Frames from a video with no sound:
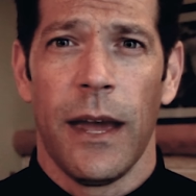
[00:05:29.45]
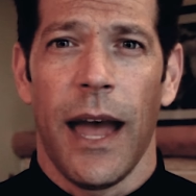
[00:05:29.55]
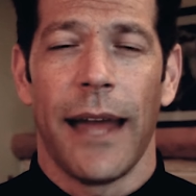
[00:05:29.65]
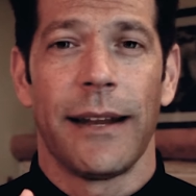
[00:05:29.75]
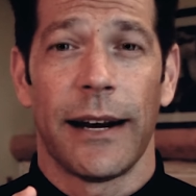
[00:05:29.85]

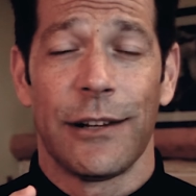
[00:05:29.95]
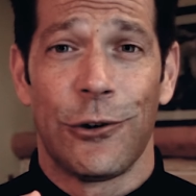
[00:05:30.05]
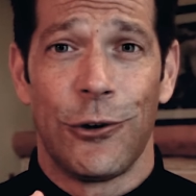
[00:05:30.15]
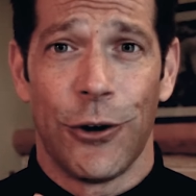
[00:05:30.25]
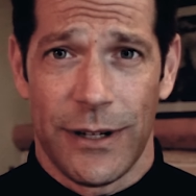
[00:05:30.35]
and God is
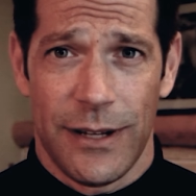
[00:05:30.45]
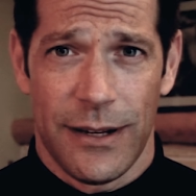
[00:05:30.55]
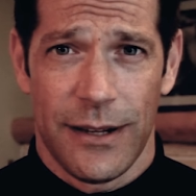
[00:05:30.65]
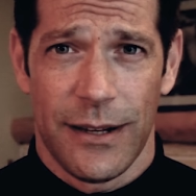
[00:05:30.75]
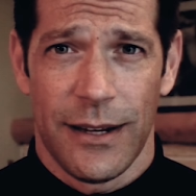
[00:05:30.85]
good,
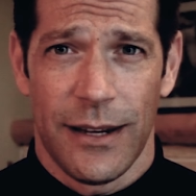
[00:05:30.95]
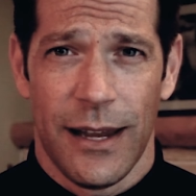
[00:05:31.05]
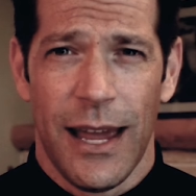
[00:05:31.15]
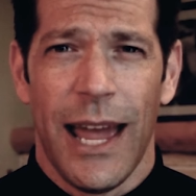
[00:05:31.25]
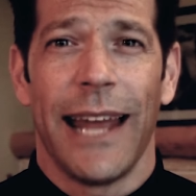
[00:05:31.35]

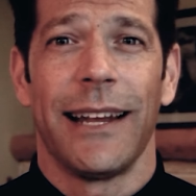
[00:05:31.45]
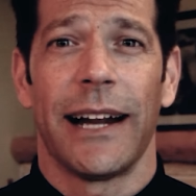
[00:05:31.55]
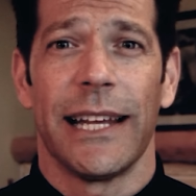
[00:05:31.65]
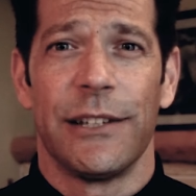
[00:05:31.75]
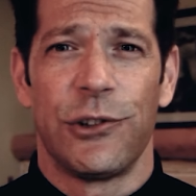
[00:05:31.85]
and
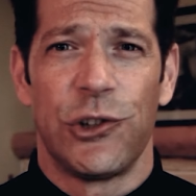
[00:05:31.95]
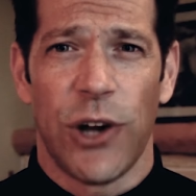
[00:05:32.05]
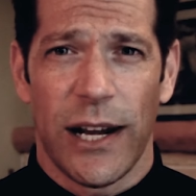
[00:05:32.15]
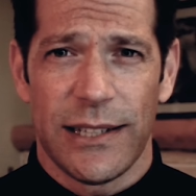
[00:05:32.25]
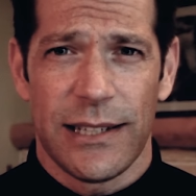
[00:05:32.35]
God is
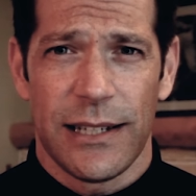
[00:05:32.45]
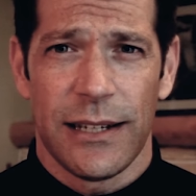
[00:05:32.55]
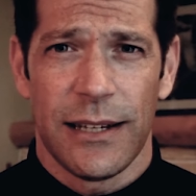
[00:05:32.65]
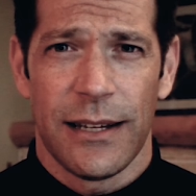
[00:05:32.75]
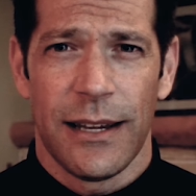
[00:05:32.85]
just,
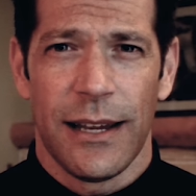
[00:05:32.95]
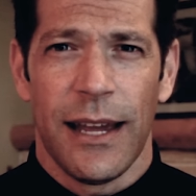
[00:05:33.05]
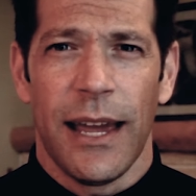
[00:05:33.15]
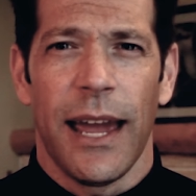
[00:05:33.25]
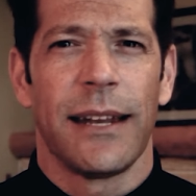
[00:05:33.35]

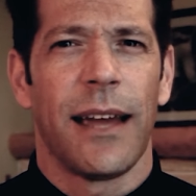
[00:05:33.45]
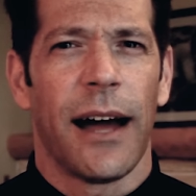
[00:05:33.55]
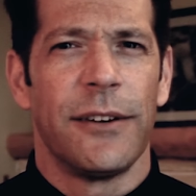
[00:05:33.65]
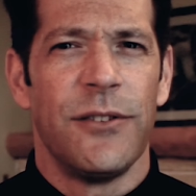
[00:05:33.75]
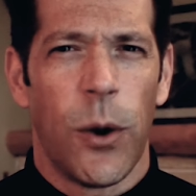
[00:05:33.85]
and
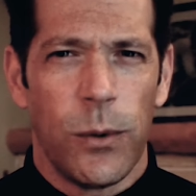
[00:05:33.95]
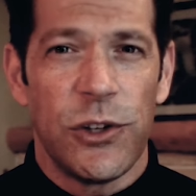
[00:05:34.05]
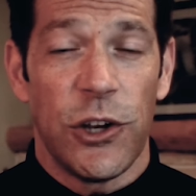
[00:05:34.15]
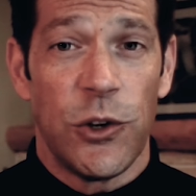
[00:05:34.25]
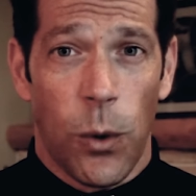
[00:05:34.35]
God
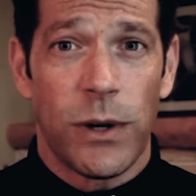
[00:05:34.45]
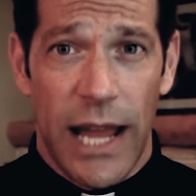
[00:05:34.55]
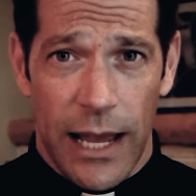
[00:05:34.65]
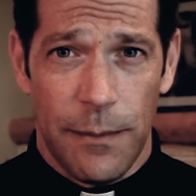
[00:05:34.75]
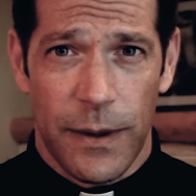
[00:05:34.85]
knows your
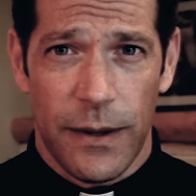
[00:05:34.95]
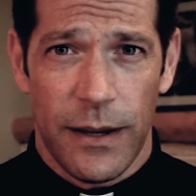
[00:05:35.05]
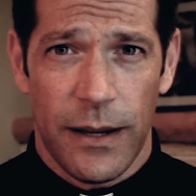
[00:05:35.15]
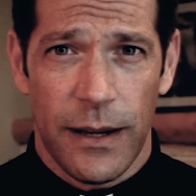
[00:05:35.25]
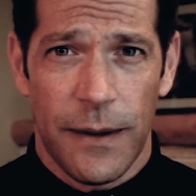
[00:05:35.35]
name,
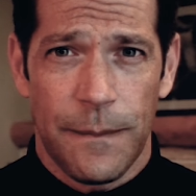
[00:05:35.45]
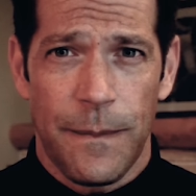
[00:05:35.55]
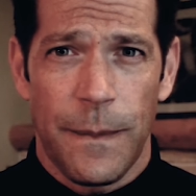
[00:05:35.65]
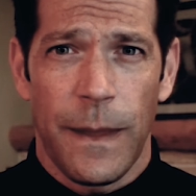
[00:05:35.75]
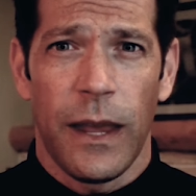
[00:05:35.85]

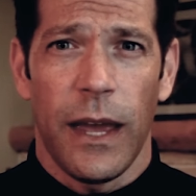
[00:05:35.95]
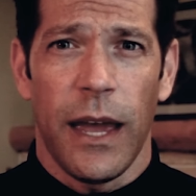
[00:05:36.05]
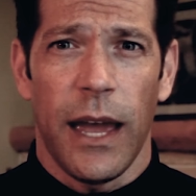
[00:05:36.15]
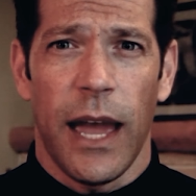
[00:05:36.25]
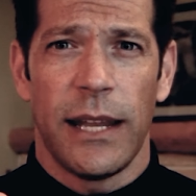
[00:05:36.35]

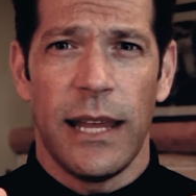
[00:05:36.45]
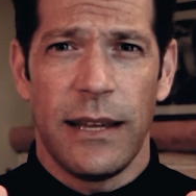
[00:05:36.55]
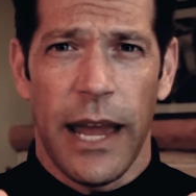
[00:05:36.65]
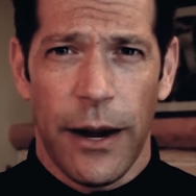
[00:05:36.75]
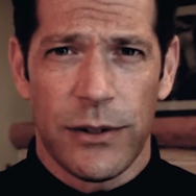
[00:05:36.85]
and he
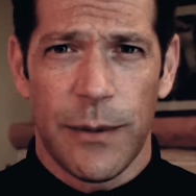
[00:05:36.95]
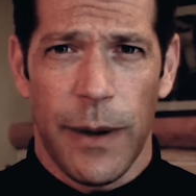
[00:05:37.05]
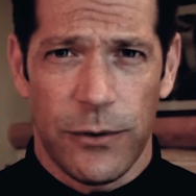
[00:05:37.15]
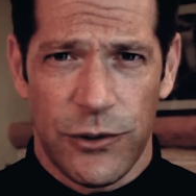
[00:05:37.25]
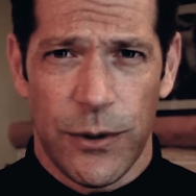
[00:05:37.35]
cares
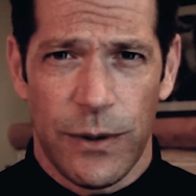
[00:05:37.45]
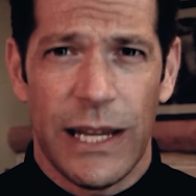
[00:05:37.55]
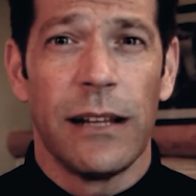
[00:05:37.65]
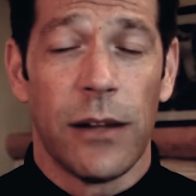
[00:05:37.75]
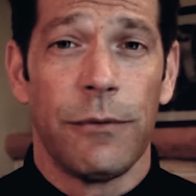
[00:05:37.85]
about you.
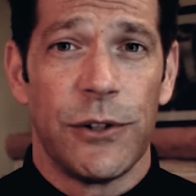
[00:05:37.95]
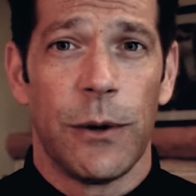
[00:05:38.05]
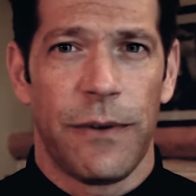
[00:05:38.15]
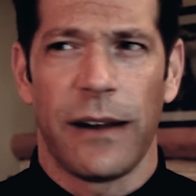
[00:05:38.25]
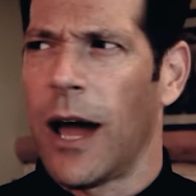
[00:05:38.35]
He loves you.
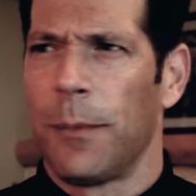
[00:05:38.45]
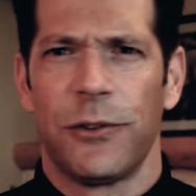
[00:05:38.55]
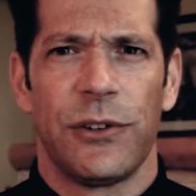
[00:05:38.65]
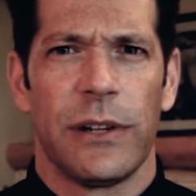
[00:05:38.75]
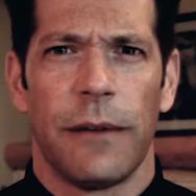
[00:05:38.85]
In fact, how much
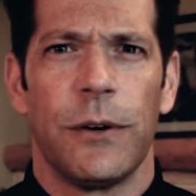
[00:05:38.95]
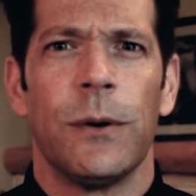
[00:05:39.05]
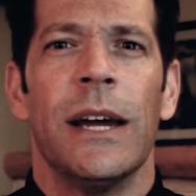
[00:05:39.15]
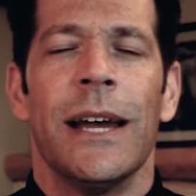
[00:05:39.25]
does he love you?